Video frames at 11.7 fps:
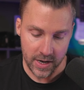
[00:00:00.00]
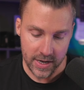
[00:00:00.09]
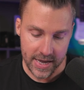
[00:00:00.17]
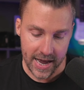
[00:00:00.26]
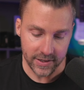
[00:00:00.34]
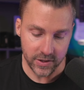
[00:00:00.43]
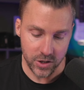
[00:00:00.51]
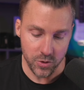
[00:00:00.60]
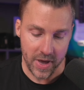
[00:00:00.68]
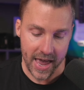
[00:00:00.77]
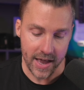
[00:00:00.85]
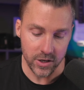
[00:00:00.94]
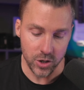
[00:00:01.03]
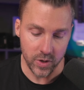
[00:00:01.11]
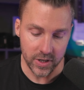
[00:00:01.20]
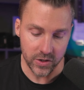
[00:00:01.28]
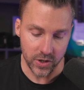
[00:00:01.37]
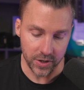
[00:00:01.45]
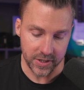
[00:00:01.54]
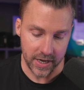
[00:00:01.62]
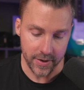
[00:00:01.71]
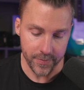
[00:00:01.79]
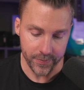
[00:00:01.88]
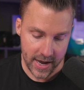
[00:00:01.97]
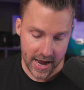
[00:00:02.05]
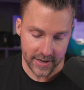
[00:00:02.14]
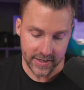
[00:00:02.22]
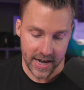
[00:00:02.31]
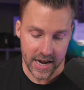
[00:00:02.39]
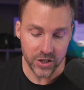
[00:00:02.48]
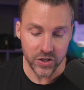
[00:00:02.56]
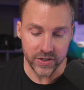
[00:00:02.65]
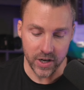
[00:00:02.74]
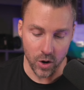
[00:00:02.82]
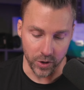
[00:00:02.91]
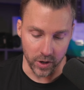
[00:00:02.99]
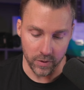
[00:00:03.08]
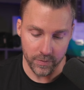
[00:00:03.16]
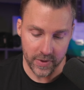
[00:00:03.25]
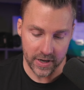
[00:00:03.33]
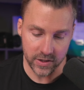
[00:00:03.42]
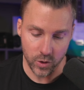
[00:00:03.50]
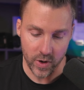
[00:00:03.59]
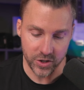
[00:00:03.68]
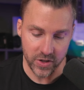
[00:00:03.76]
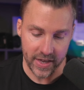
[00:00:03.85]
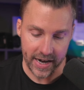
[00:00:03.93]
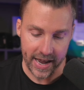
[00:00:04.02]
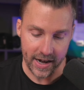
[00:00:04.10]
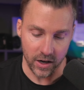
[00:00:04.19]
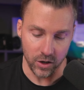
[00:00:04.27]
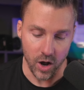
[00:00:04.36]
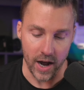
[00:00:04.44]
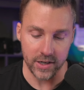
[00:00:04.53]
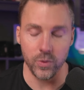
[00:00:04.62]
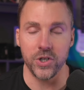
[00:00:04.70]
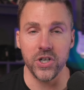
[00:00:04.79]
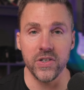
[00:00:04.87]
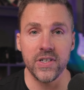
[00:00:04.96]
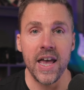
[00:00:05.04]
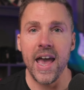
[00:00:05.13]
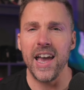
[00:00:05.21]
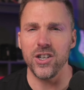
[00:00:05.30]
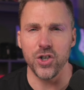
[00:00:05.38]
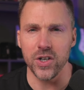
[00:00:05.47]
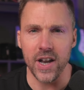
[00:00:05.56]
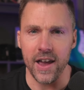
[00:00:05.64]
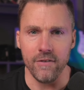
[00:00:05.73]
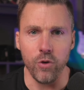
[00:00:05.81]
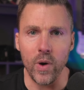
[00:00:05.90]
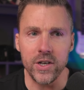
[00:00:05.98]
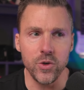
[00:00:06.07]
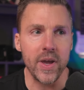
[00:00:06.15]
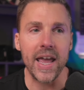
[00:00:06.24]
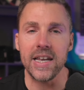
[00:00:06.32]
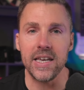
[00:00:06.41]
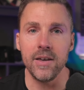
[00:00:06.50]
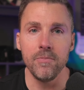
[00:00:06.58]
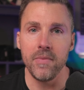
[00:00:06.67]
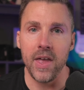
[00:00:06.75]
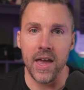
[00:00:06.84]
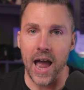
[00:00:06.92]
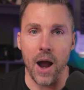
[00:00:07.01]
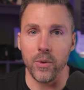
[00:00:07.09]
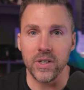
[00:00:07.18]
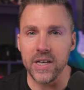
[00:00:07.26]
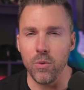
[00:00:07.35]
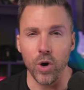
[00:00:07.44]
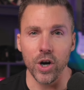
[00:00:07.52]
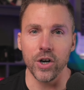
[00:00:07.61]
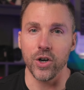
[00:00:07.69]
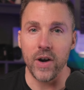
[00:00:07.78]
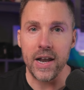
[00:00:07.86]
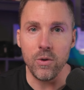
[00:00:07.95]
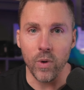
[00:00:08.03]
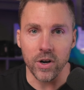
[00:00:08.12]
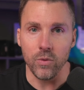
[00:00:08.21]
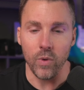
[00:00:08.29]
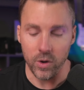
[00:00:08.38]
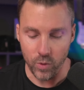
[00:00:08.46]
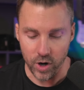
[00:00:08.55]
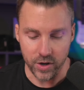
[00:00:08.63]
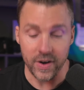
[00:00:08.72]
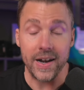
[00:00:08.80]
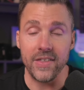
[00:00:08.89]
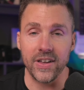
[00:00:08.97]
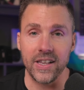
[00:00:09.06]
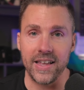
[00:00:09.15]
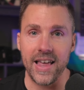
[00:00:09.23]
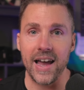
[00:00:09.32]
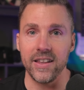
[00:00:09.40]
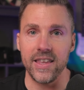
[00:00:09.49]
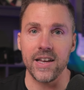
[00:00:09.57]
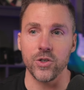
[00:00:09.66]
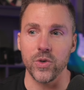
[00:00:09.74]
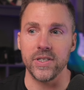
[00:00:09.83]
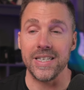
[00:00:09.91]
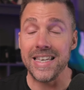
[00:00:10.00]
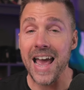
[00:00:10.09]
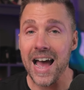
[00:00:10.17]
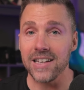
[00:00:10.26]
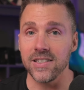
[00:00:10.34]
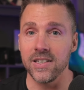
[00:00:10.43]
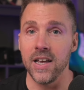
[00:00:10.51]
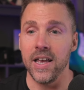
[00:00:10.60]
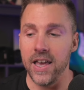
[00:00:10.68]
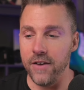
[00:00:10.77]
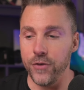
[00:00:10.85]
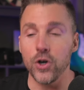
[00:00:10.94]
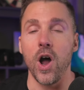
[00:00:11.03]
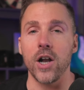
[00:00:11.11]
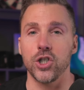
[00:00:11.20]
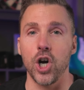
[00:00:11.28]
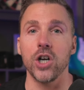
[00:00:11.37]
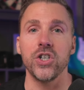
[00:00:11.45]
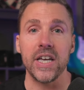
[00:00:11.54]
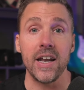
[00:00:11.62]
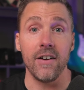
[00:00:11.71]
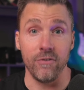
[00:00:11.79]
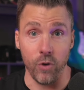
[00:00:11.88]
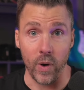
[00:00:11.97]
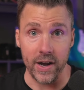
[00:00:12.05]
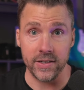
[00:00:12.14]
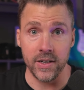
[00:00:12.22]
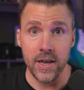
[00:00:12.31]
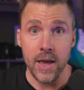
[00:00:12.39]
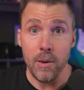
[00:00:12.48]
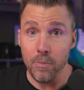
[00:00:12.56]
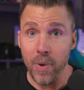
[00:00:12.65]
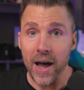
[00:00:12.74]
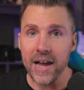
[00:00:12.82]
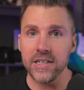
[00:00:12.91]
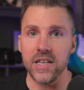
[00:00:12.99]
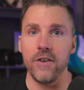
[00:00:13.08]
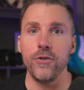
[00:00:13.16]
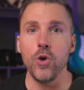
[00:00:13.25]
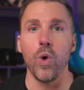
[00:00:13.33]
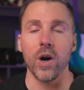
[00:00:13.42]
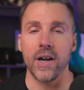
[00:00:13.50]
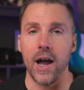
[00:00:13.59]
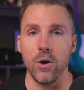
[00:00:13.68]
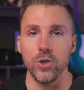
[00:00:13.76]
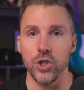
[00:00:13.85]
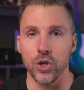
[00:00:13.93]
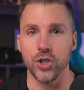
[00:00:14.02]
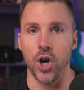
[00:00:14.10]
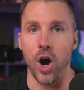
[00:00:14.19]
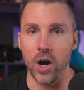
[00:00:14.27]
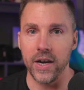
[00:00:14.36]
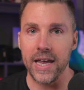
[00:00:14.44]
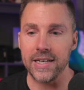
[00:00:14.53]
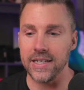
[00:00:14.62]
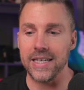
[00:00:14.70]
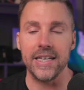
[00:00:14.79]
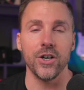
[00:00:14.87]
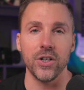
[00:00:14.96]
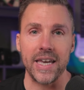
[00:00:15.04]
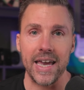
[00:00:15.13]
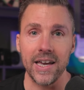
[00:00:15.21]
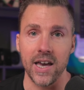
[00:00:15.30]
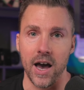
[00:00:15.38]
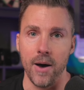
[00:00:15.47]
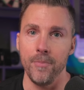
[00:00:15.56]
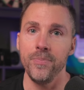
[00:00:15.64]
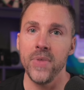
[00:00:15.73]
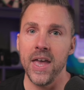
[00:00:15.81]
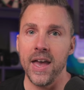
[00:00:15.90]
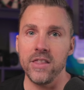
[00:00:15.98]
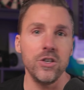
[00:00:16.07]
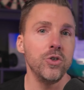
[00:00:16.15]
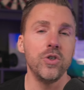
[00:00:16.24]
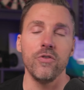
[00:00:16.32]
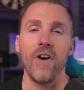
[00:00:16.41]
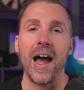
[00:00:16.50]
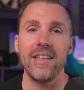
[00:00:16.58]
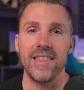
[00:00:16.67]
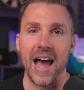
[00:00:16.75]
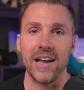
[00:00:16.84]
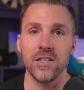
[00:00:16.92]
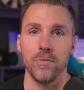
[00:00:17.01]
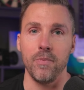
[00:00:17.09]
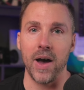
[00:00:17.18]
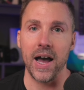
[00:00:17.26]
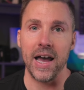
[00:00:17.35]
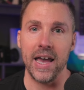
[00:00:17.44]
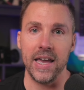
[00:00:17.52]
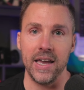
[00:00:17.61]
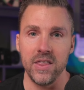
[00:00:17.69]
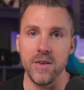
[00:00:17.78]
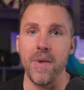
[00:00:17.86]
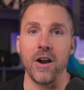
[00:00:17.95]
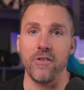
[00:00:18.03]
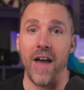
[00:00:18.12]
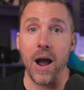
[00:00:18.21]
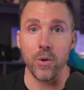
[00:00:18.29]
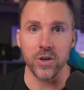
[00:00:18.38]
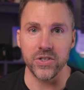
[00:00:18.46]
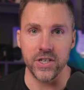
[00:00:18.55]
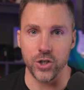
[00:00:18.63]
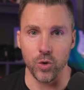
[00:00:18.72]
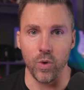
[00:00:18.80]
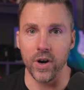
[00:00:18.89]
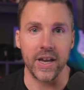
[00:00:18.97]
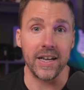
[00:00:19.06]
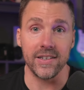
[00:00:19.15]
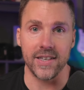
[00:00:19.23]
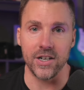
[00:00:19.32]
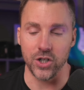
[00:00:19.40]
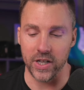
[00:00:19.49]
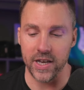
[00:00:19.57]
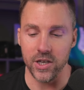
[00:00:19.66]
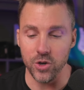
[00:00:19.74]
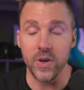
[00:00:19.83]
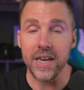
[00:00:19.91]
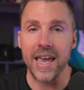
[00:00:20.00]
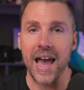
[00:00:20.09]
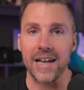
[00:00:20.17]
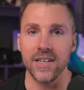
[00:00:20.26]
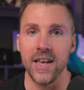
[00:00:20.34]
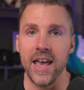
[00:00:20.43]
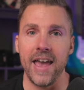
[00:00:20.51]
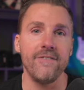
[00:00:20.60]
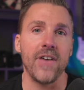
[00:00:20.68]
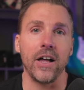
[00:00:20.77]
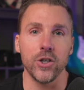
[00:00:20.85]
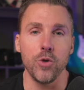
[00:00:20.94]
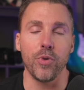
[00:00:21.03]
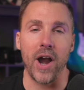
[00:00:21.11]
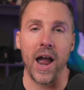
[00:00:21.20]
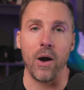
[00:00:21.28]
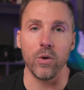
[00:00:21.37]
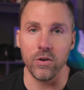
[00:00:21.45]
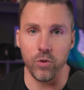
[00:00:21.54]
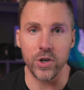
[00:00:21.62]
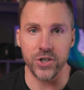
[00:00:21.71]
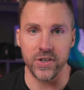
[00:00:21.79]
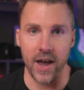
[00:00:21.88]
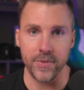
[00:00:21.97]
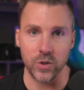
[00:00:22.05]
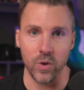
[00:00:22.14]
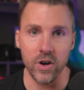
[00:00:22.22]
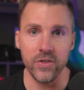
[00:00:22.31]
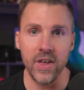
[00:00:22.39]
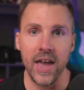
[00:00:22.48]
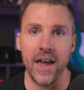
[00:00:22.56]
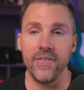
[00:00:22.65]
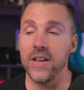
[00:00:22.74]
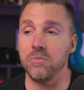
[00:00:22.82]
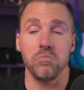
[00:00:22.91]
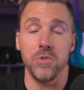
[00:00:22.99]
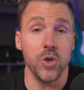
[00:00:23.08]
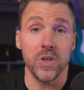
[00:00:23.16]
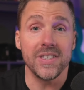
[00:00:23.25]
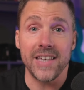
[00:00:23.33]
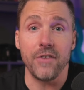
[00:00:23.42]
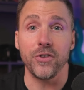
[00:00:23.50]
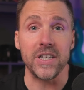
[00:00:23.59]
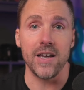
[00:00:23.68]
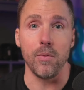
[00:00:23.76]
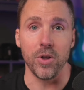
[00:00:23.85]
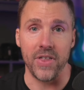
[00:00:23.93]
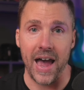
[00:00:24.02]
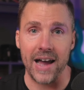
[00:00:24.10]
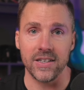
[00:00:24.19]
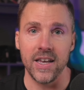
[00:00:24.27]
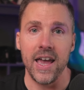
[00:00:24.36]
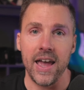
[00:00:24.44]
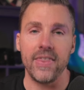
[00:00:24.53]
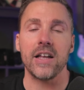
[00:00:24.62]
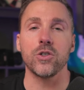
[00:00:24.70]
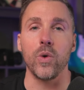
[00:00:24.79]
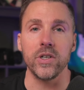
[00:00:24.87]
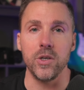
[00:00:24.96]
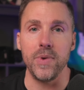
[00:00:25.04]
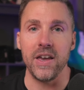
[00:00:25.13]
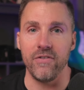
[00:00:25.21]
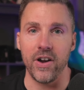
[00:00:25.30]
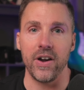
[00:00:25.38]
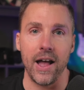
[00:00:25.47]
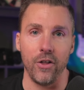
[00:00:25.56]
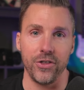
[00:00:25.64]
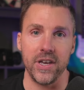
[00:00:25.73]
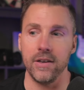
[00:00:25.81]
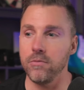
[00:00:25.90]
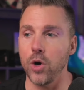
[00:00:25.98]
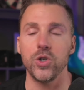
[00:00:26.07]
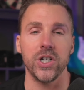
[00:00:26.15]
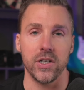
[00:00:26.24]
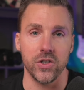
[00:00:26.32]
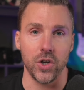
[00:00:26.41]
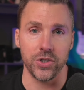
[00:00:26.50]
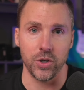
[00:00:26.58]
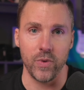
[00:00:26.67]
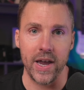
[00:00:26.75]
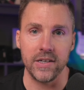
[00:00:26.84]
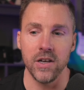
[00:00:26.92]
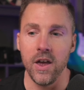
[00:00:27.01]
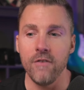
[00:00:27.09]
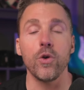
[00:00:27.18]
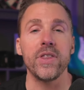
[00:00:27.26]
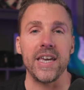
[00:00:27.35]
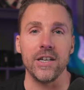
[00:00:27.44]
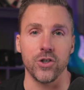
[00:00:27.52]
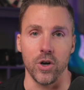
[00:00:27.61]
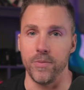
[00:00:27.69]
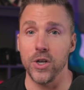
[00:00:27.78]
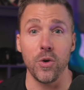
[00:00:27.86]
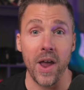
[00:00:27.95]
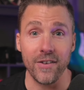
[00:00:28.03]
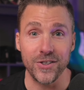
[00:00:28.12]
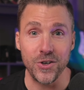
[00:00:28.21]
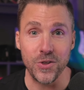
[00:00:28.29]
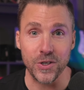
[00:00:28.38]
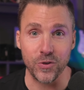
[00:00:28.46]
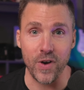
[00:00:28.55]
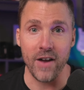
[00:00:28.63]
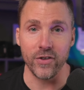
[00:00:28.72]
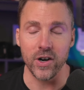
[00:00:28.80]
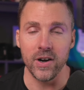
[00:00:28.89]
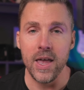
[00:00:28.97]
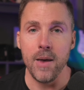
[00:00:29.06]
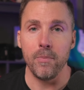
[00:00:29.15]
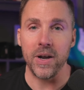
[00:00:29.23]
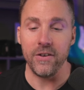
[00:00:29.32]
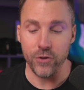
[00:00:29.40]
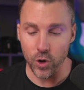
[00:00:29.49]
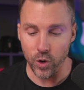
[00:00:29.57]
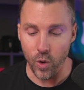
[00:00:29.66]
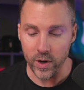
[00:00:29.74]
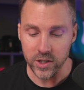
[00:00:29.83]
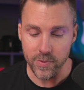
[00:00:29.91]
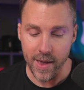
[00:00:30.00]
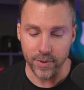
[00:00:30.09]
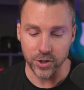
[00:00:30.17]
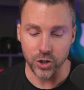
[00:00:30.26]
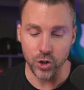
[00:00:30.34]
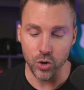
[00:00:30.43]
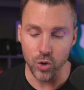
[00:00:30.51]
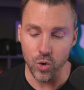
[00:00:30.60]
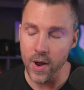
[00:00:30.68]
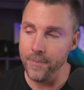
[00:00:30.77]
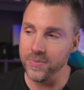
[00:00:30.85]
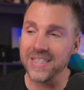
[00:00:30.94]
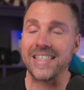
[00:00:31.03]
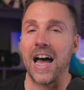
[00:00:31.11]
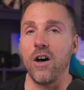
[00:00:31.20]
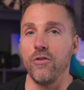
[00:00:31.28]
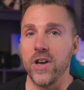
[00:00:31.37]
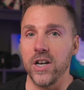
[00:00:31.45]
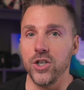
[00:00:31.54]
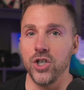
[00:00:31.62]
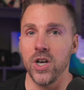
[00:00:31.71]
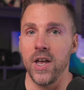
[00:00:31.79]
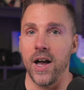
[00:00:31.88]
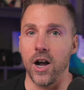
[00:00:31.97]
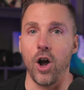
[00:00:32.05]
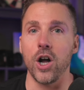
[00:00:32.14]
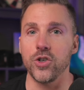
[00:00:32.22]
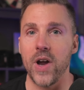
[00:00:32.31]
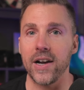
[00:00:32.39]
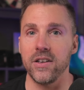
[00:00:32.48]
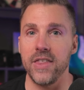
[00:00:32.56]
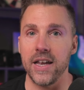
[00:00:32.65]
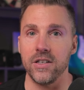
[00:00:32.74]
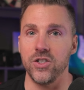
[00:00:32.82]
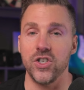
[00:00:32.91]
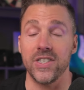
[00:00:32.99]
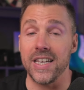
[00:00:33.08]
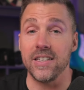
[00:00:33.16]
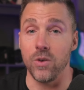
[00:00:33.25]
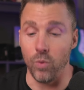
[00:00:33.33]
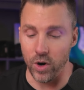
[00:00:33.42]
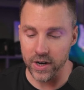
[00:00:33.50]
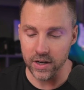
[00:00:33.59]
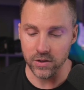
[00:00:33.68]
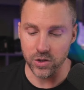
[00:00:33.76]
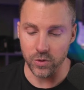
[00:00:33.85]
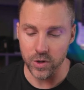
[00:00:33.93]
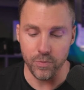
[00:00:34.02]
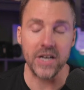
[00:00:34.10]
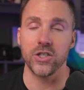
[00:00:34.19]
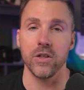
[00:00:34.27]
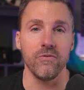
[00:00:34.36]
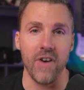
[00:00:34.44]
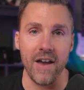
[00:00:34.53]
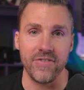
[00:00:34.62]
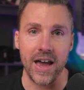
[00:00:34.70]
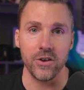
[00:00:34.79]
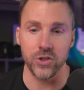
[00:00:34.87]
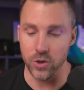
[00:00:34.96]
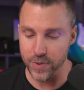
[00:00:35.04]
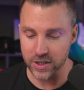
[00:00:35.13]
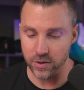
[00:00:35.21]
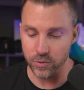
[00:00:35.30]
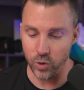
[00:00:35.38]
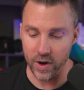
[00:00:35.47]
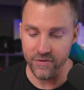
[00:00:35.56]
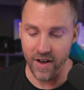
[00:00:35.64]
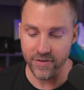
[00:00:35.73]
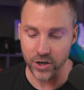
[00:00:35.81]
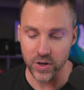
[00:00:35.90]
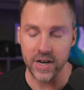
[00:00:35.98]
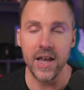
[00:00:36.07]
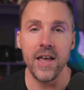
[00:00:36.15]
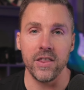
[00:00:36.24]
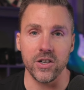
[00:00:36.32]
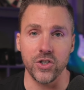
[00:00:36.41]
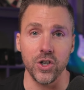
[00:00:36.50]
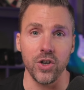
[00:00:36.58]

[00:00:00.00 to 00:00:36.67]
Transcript: Yes, you can do consulting as an agency owner. That is a question that I get a lot, which is, hey, shouldn't I avoid doing any hourly work or any one-on-one work or anything like that? And the answer is yes, if you're not charging enough for it. But if you work out your target yearly income and then you divide that by the amount of hours that you're working, essentially, you can get a value per hour of what your time is worth. And then you can safely double that. And that's going to be a very healthy coaching consulting rate for the interim. You don't have to do this forever. But if you're going to be able to salvage a contract that just isn't working, so you pitch them 5,000, you pitch them 2,500, they're still